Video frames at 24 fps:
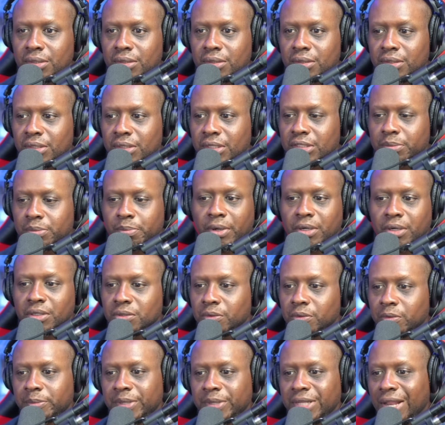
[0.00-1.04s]
this
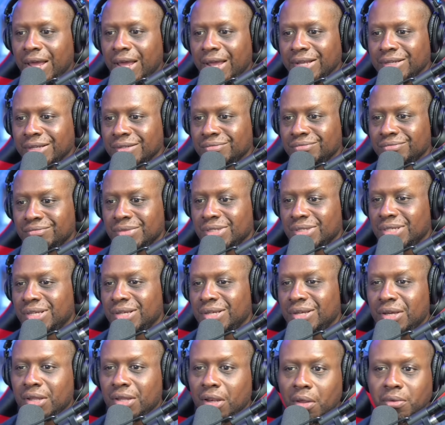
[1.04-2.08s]
person would be like
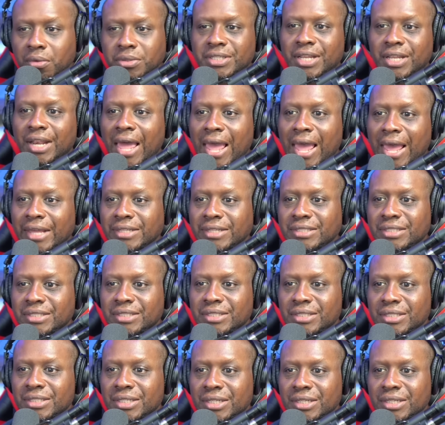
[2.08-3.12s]
close to last.
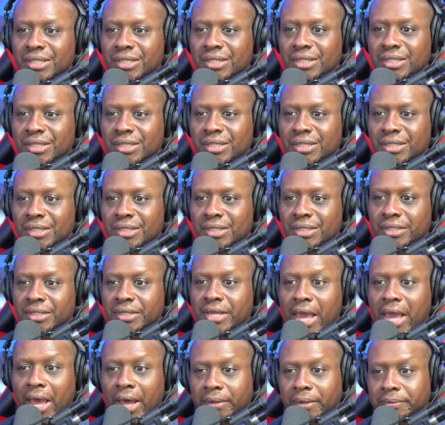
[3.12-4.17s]

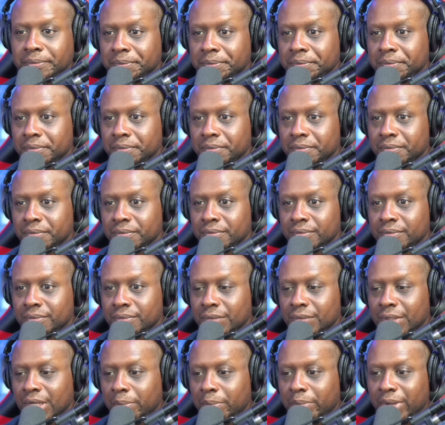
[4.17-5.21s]
Yeah.
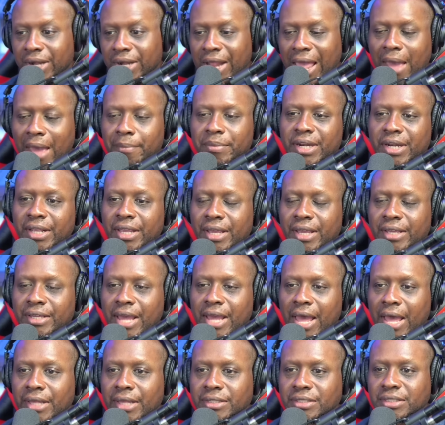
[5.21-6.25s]
But it happened again,
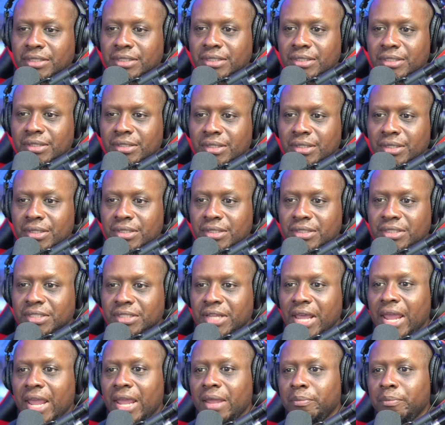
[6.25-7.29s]
guys.
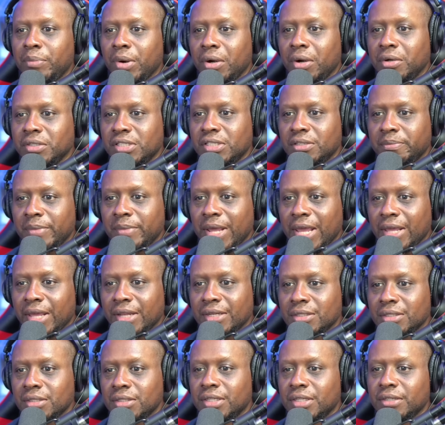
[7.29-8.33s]
Same person, man,
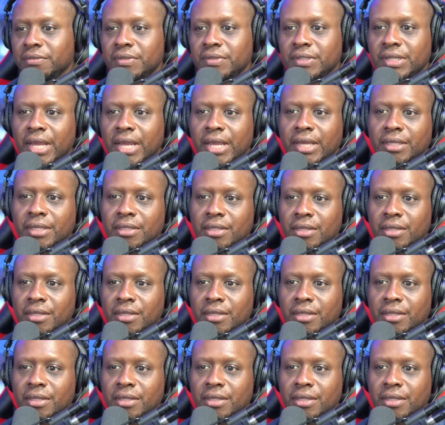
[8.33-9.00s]
different day.